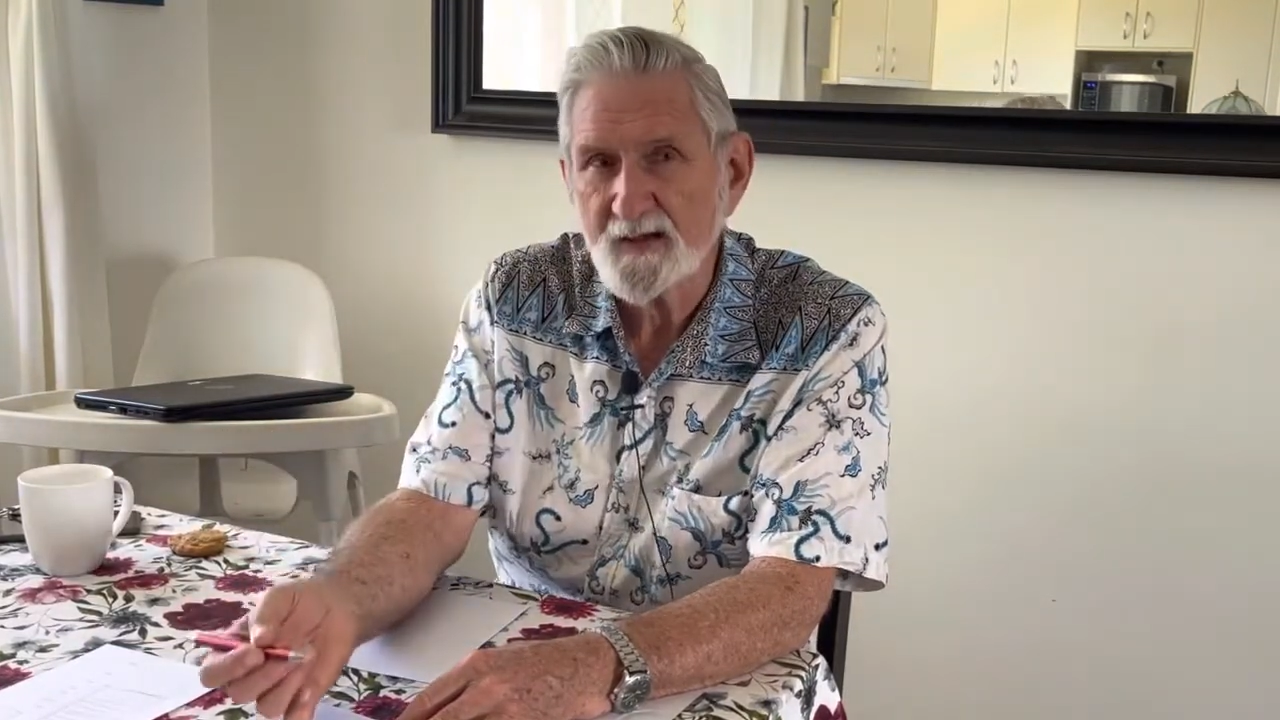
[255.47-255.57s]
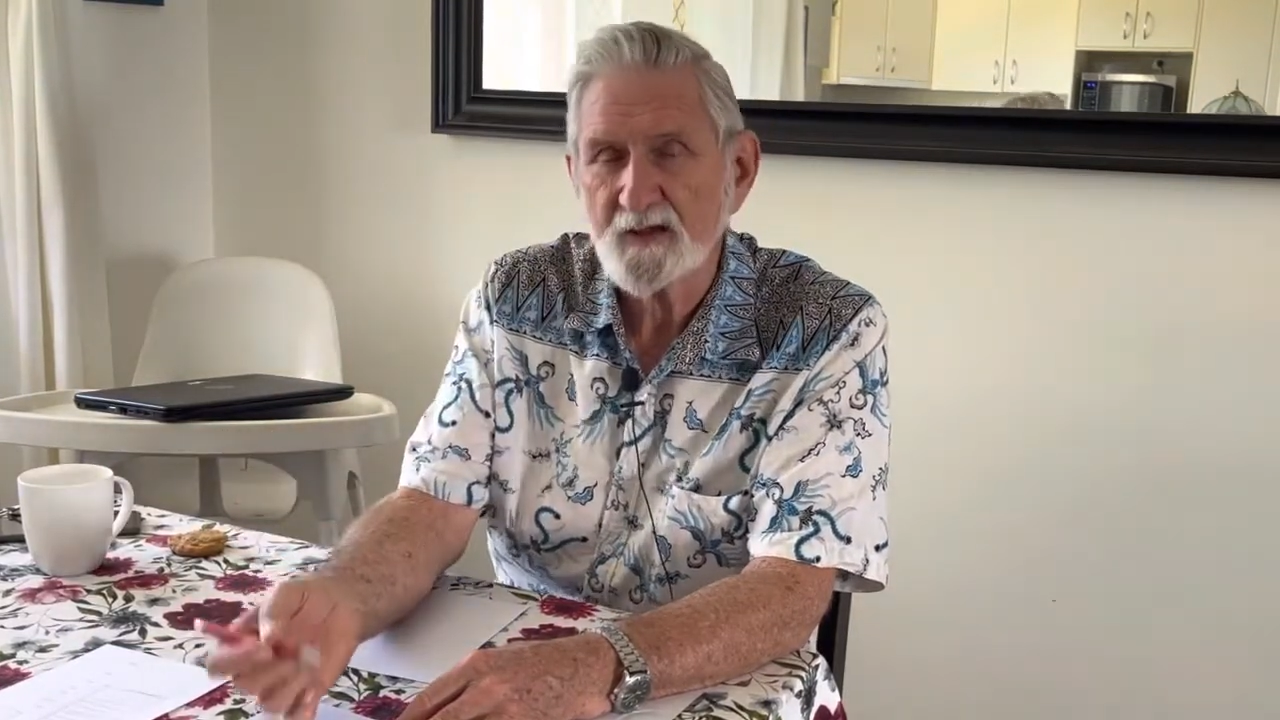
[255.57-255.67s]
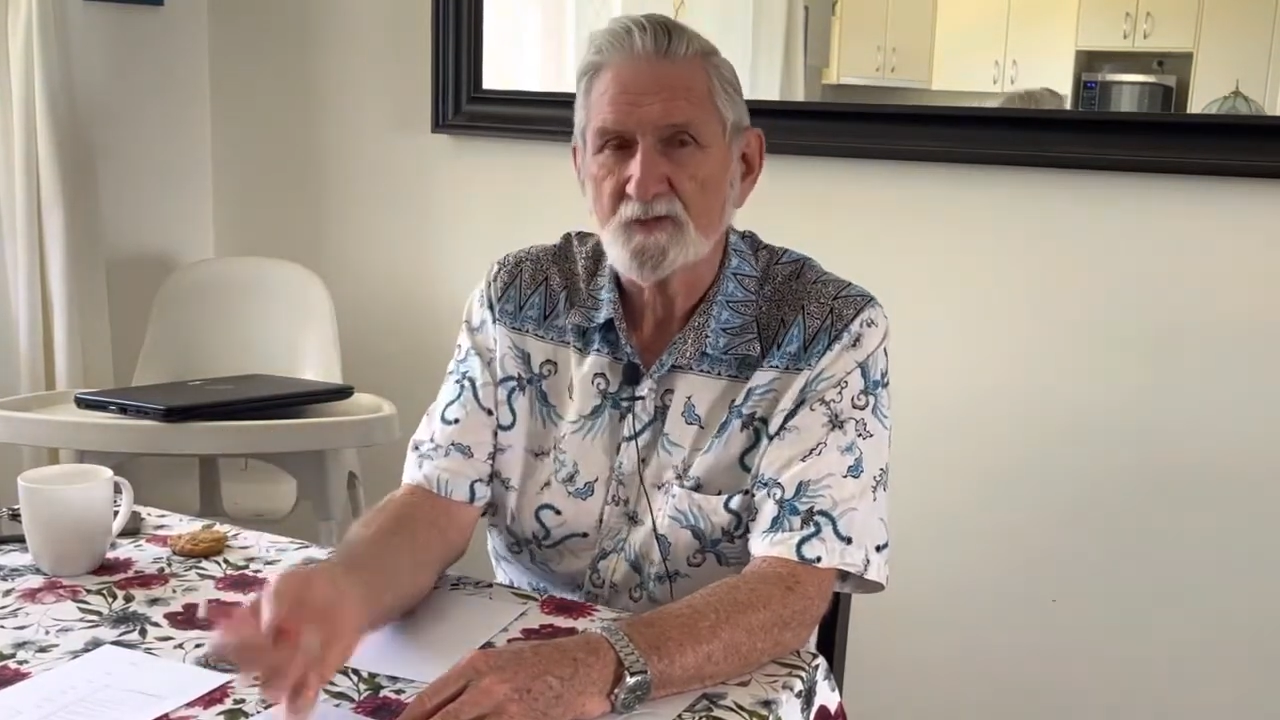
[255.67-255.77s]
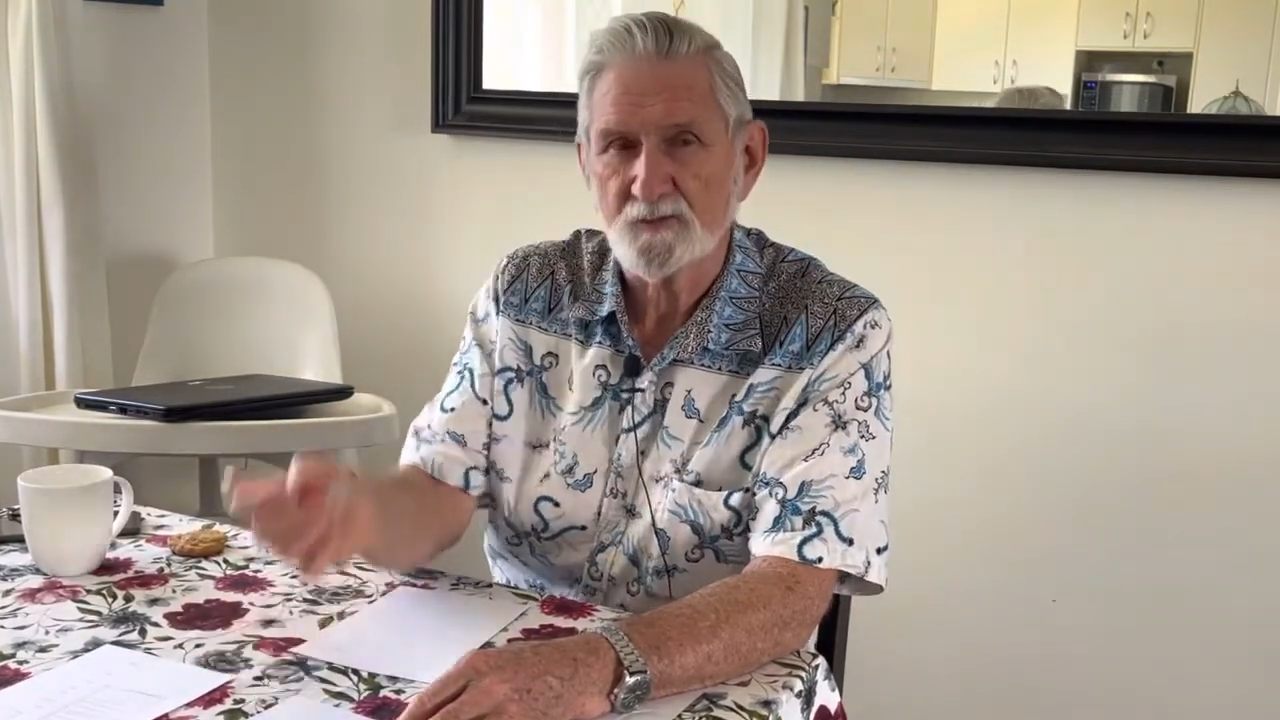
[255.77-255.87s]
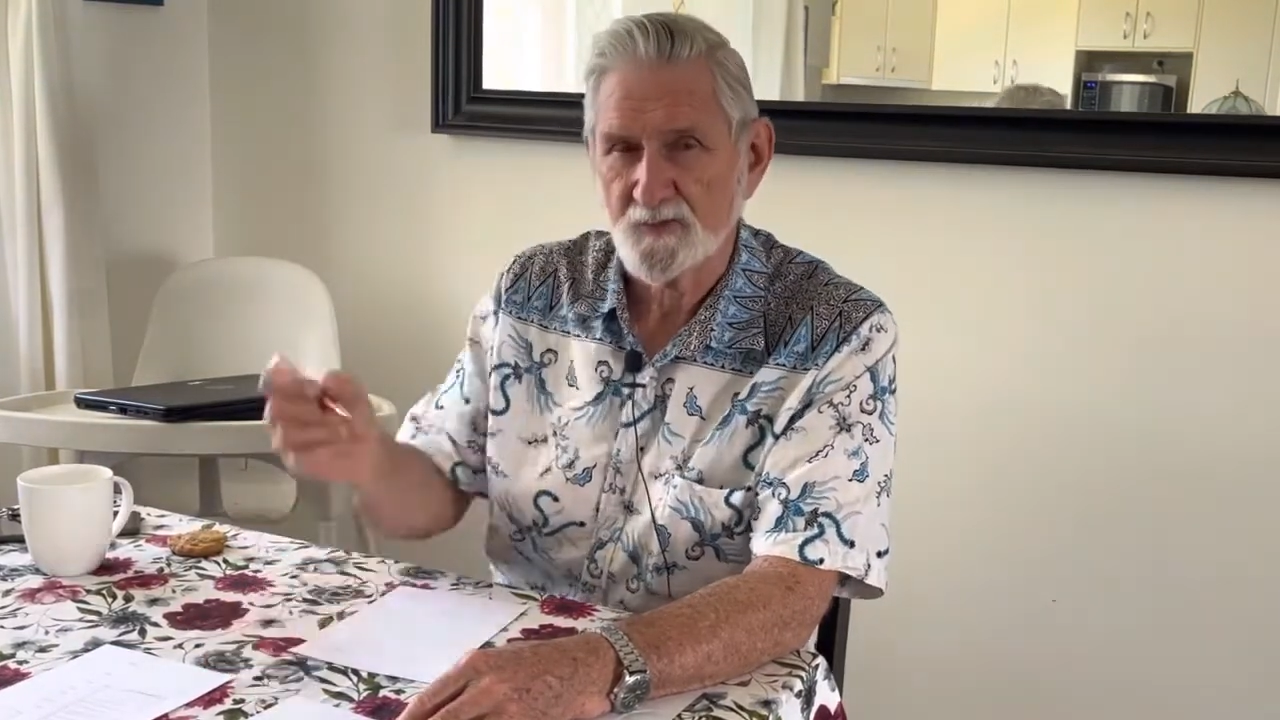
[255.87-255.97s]

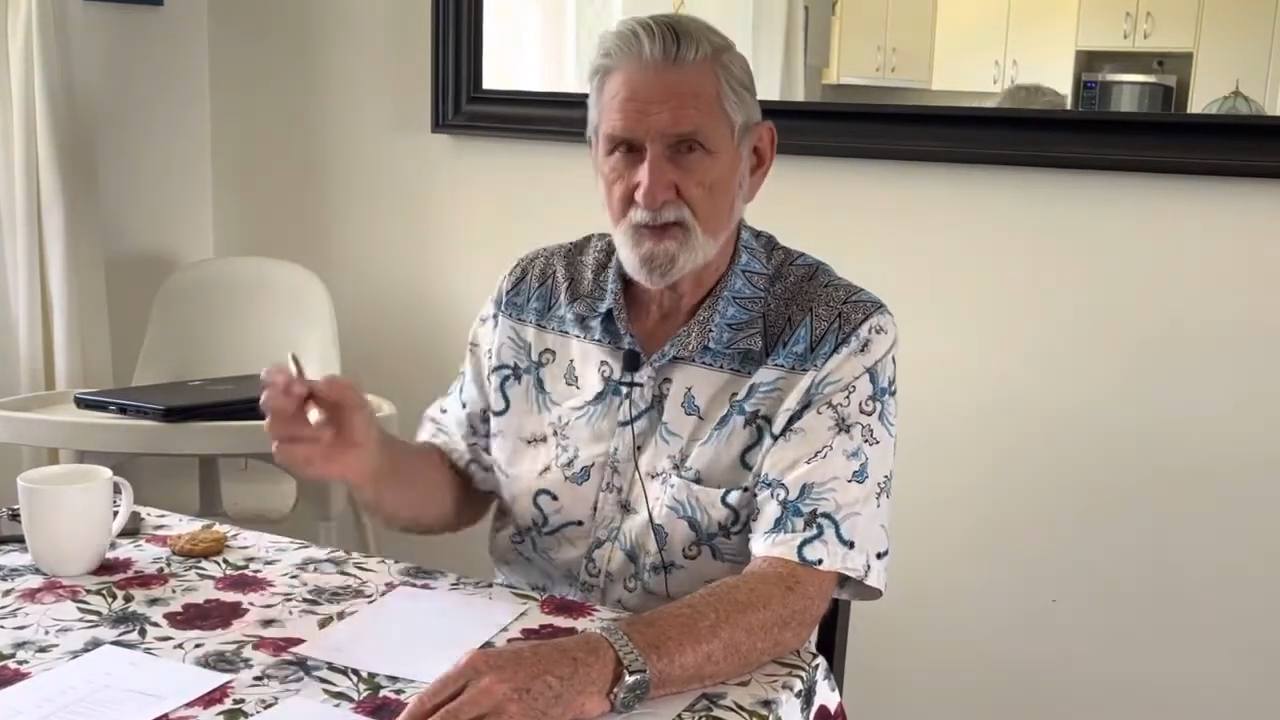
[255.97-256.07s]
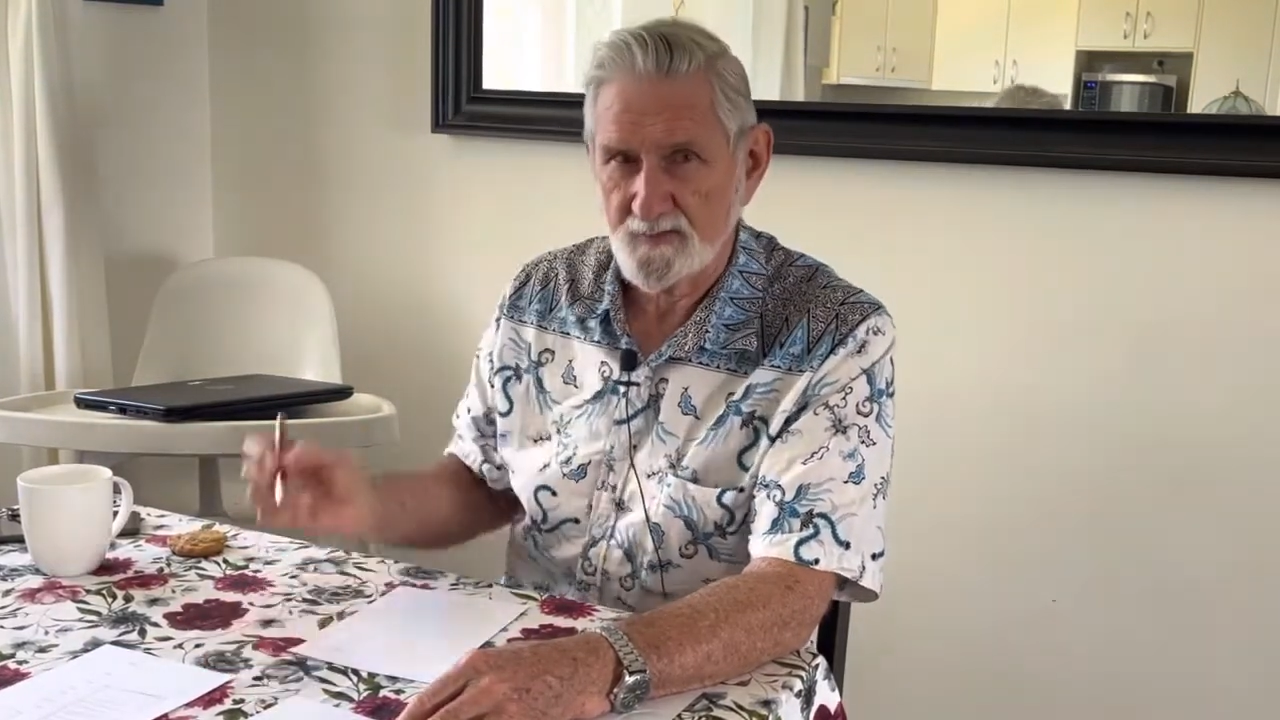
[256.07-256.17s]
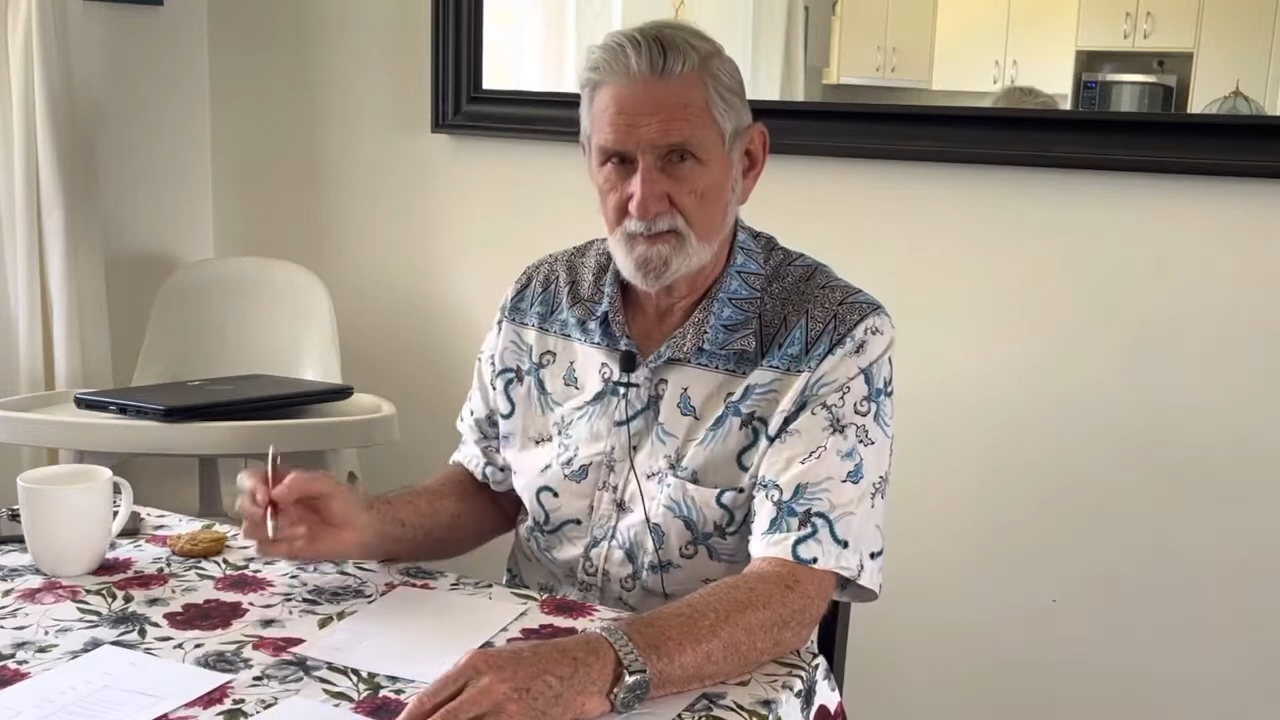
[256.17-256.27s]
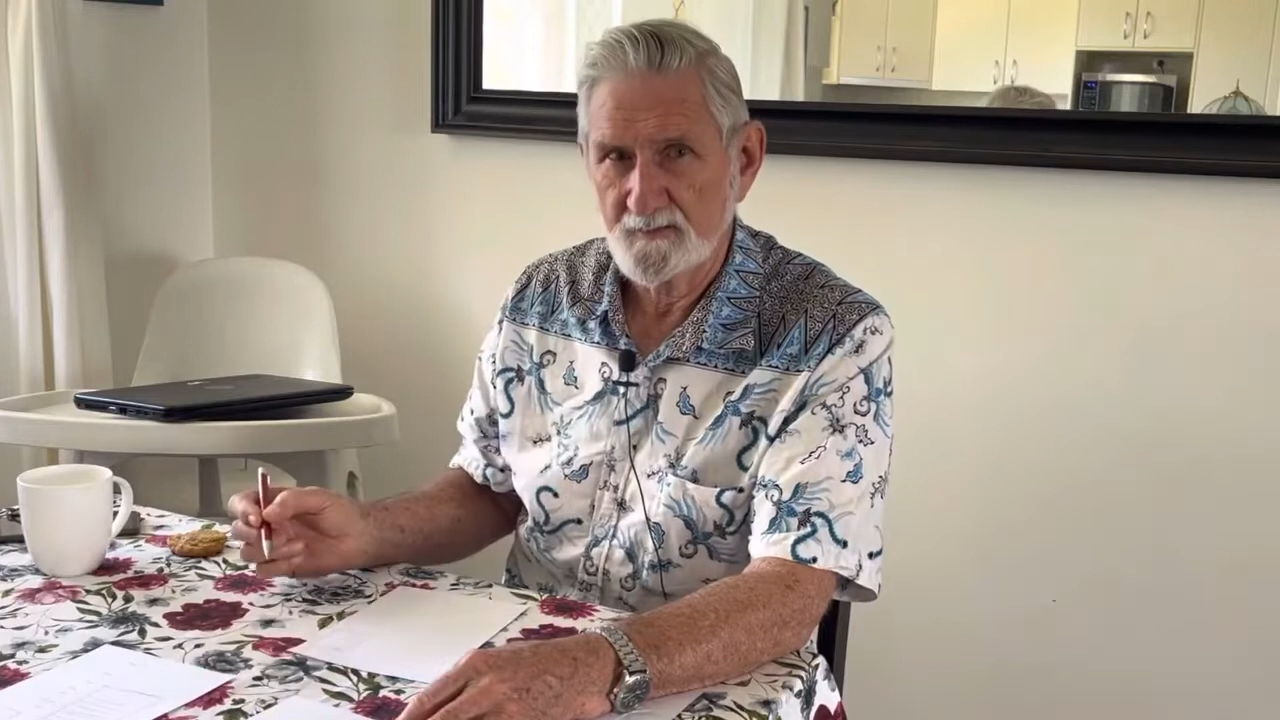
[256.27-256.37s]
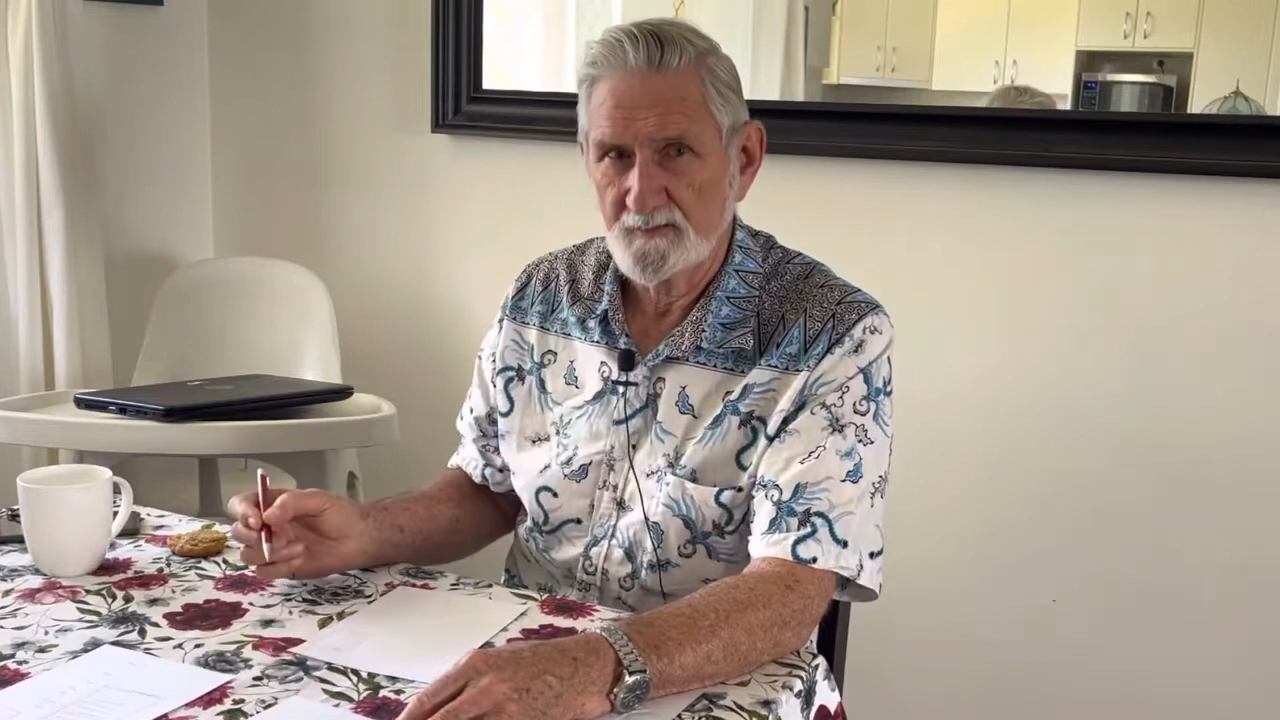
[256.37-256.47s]
out of
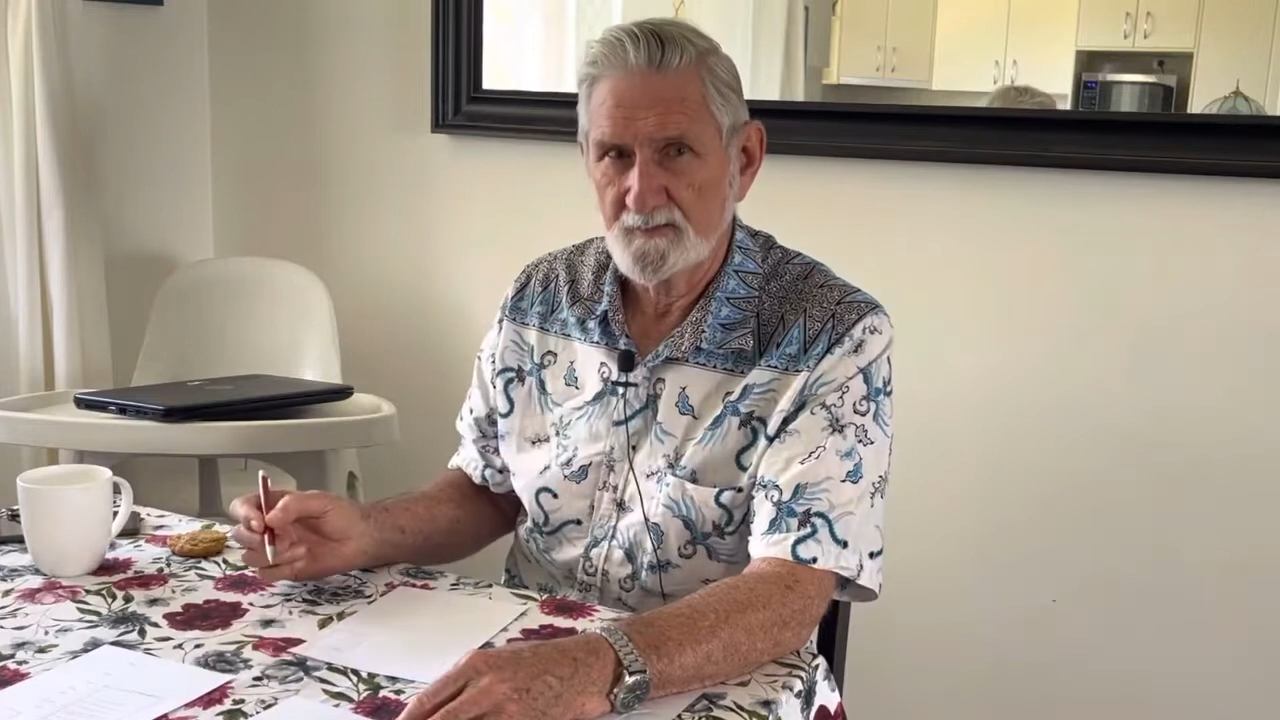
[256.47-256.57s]
10,